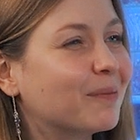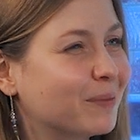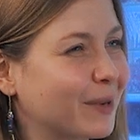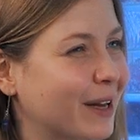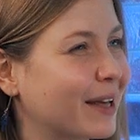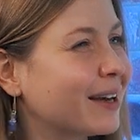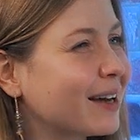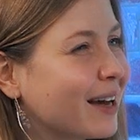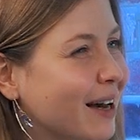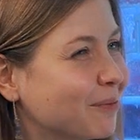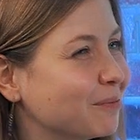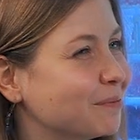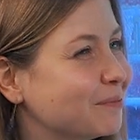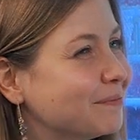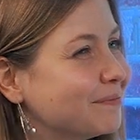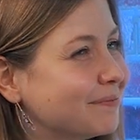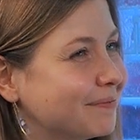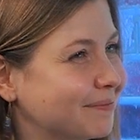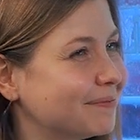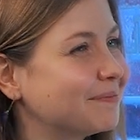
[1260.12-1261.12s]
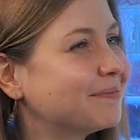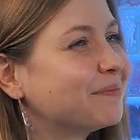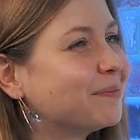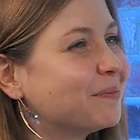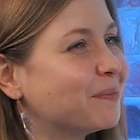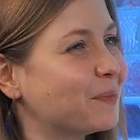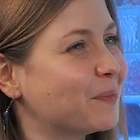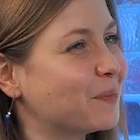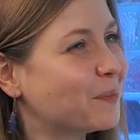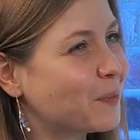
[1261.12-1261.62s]
like a
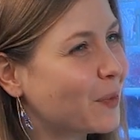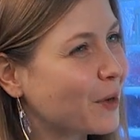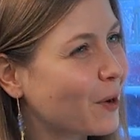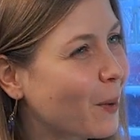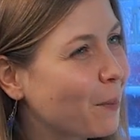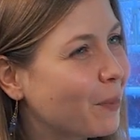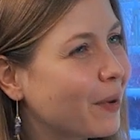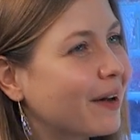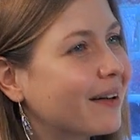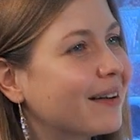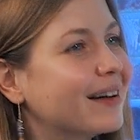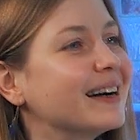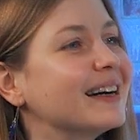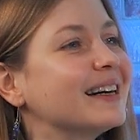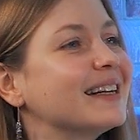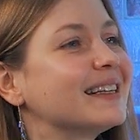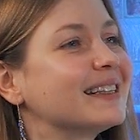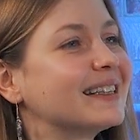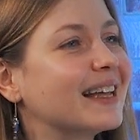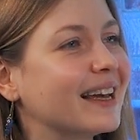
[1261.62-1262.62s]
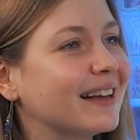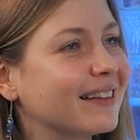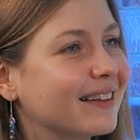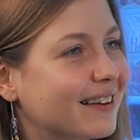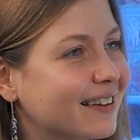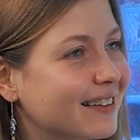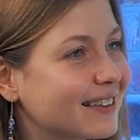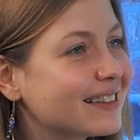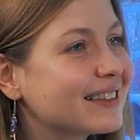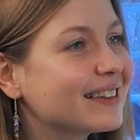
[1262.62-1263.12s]
proper
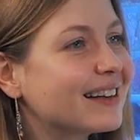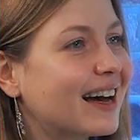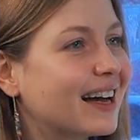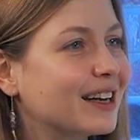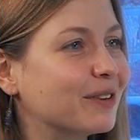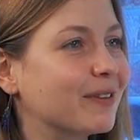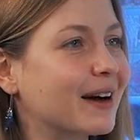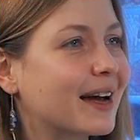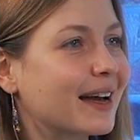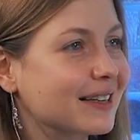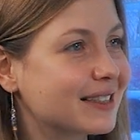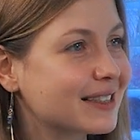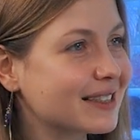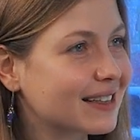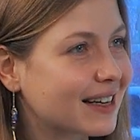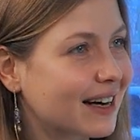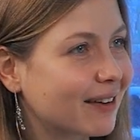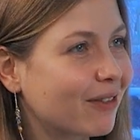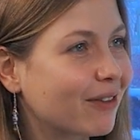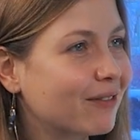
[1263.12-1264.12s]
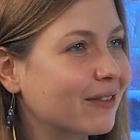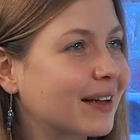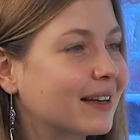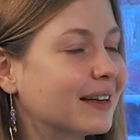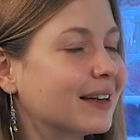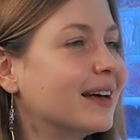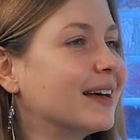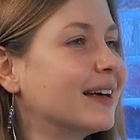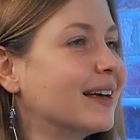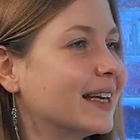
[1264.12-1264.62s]
tailored advice rather
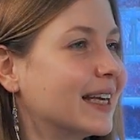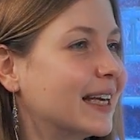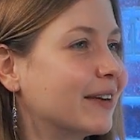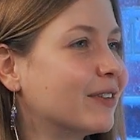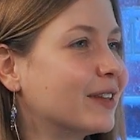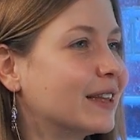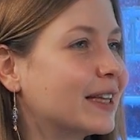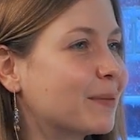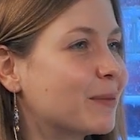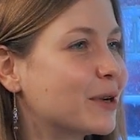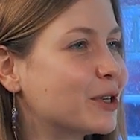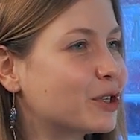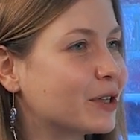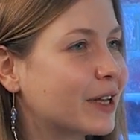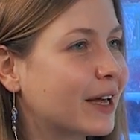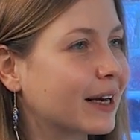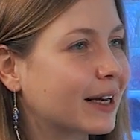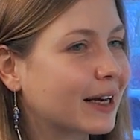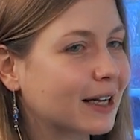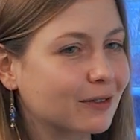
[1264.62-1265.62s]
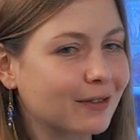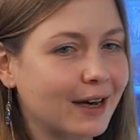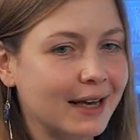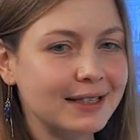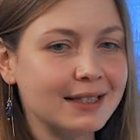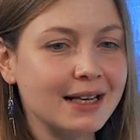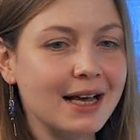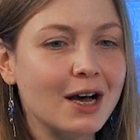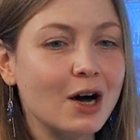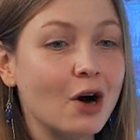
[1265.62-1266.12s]
than giving them a generic
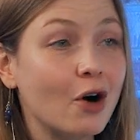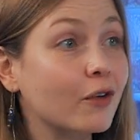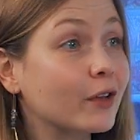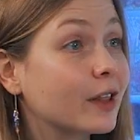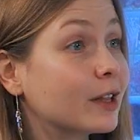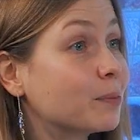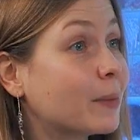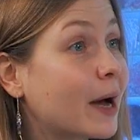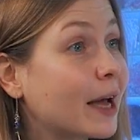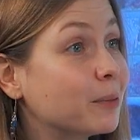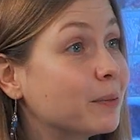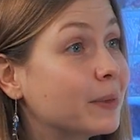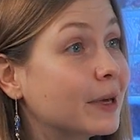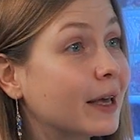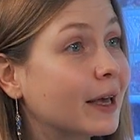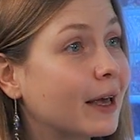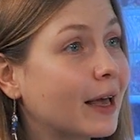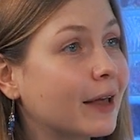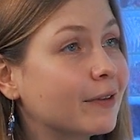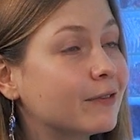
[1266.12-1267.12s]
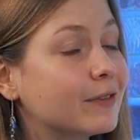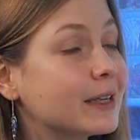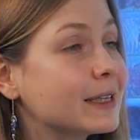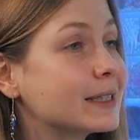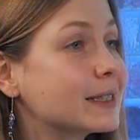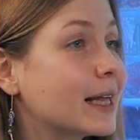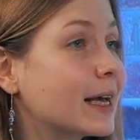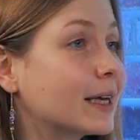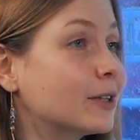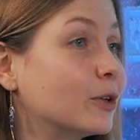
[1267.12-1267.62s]
advice. Or that might be
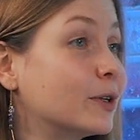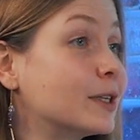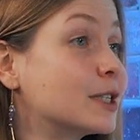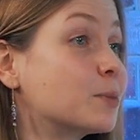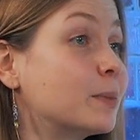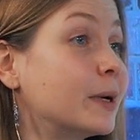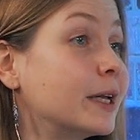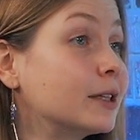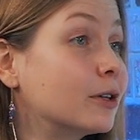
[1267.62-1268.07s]
things like doing split